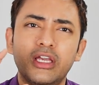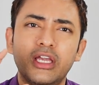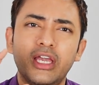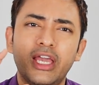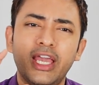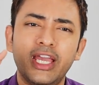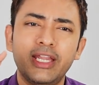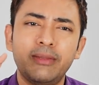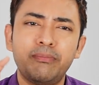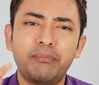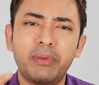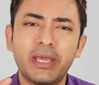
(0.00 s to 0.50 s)

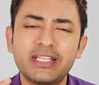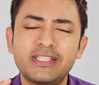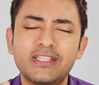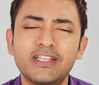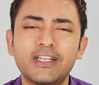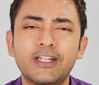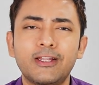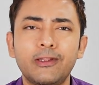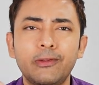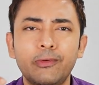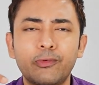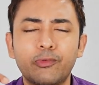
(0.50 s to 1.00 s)
It
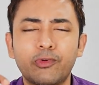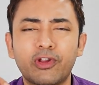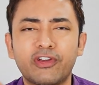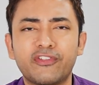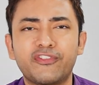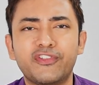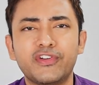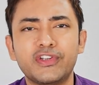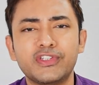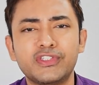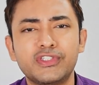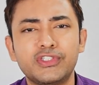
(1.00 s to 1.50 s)
basically
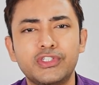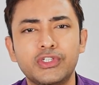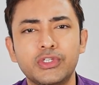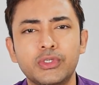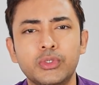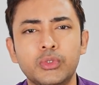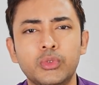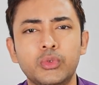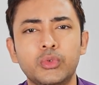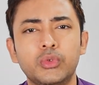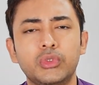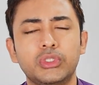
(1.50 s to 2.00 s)
refers
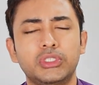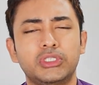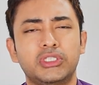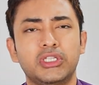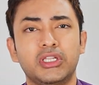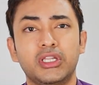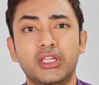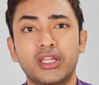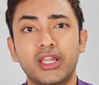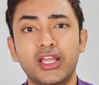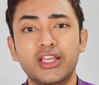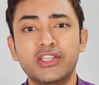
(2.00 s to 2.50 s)
to the
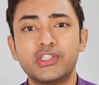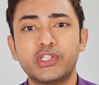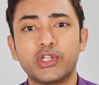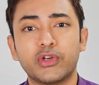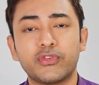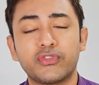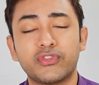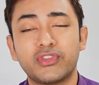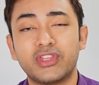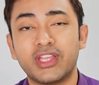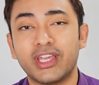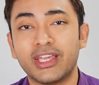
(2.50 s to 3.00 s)
list
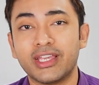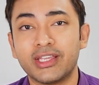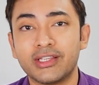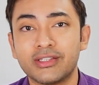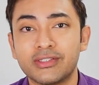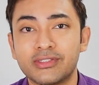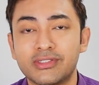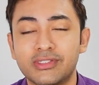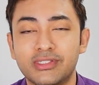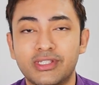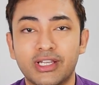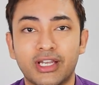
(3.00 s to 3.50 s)
of
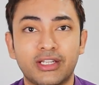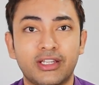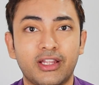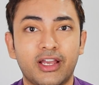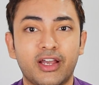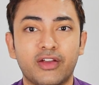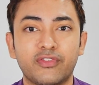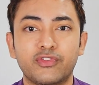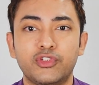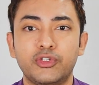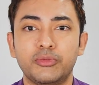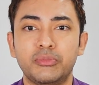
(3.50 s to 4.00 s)
things that
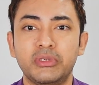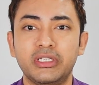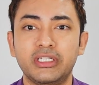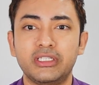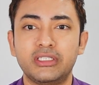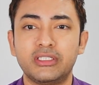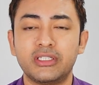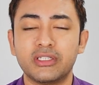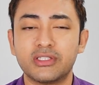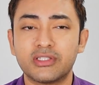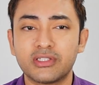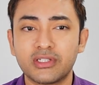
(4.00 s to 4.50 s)
have to be
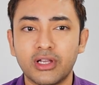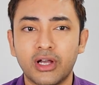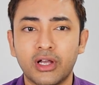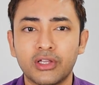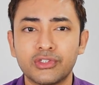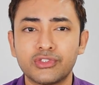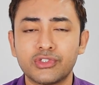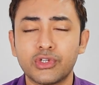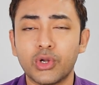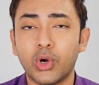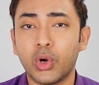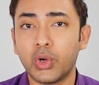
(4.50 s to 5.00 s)

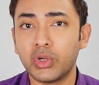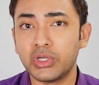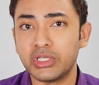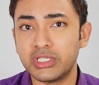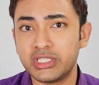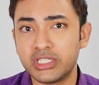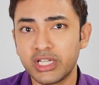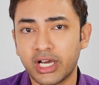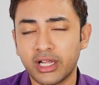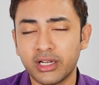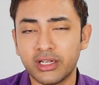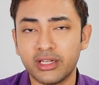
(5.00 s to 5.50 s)
discussed or
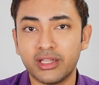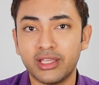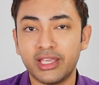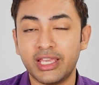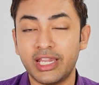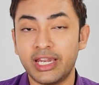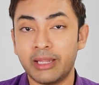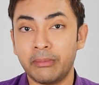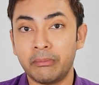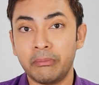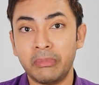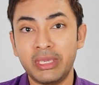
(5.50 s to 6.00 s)
done
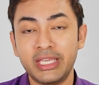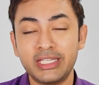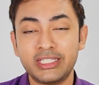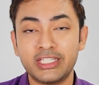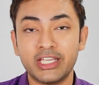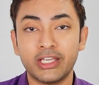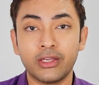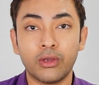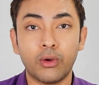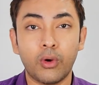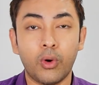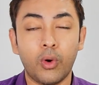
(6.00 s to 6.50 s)
in a
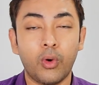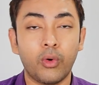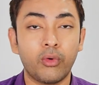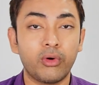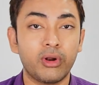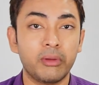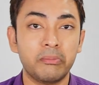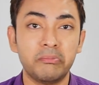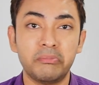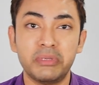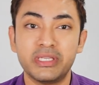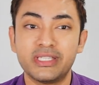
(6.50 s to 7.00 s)
meeting or
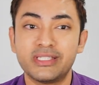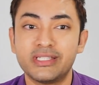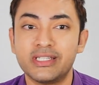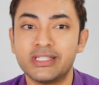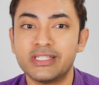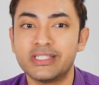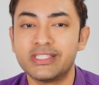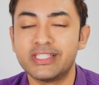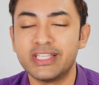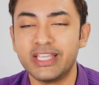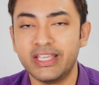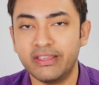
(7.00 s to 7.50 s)
a
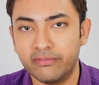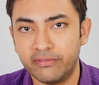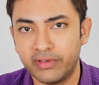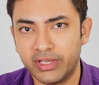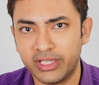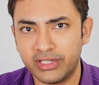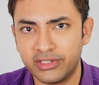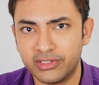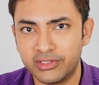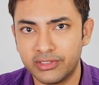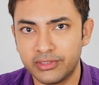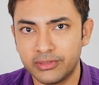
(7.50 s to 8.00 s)
business
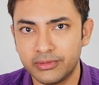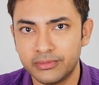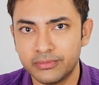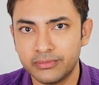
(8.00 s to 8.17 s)
event.